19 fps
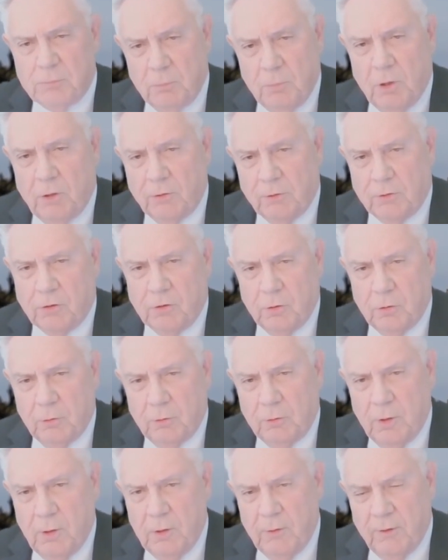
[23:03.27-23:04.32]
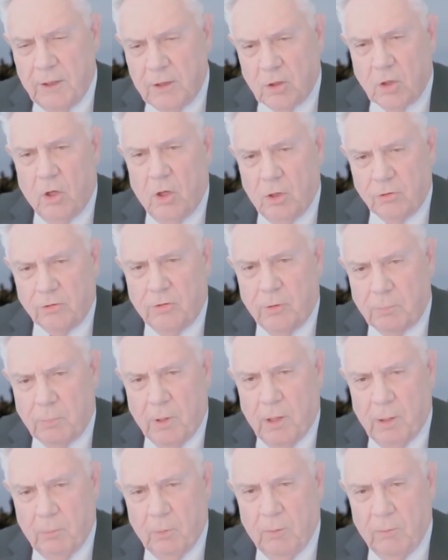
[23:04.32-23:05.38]
multitude, they caused the
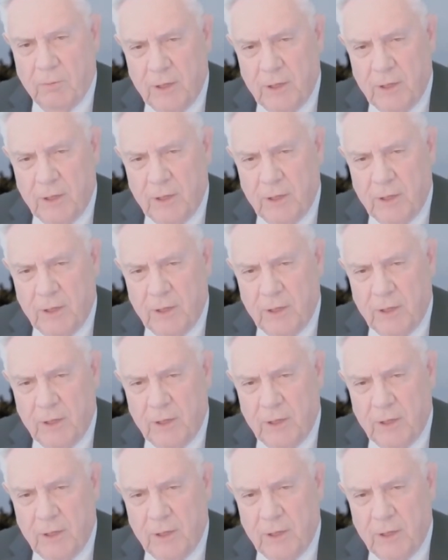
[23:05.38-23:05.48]
problem.